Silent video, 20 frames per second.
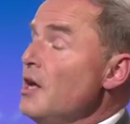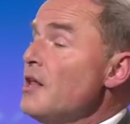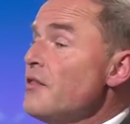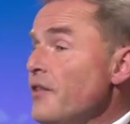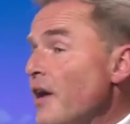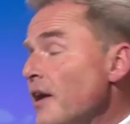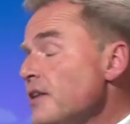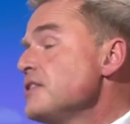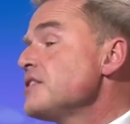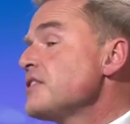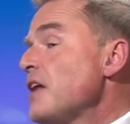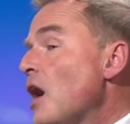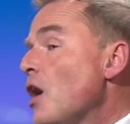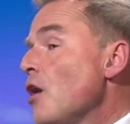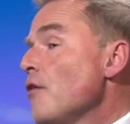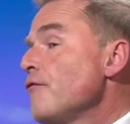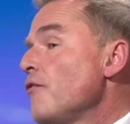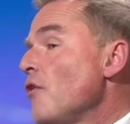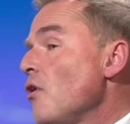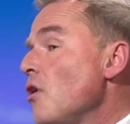That is
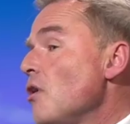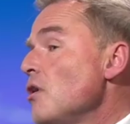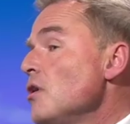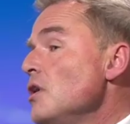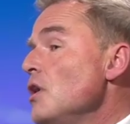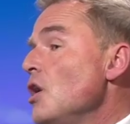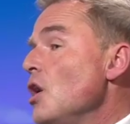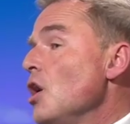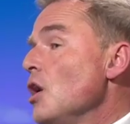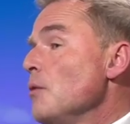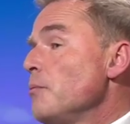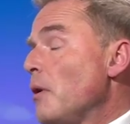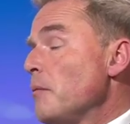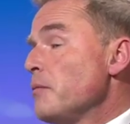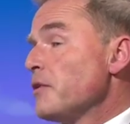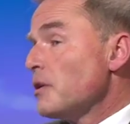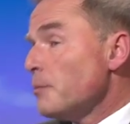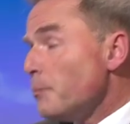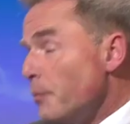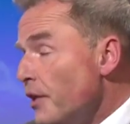how far
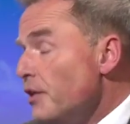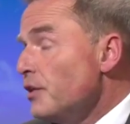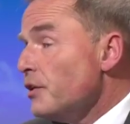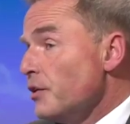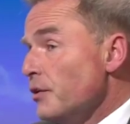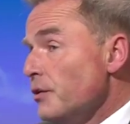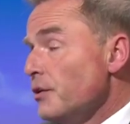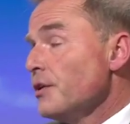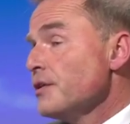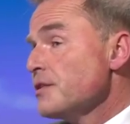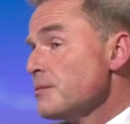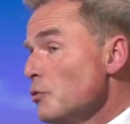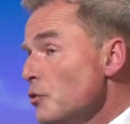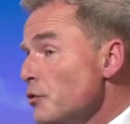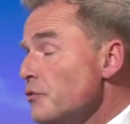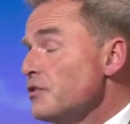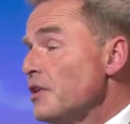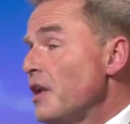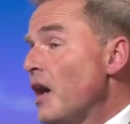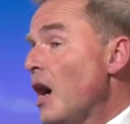public opinion has
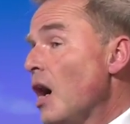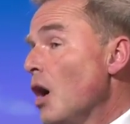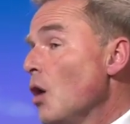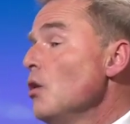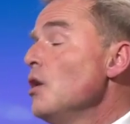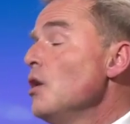moved and how...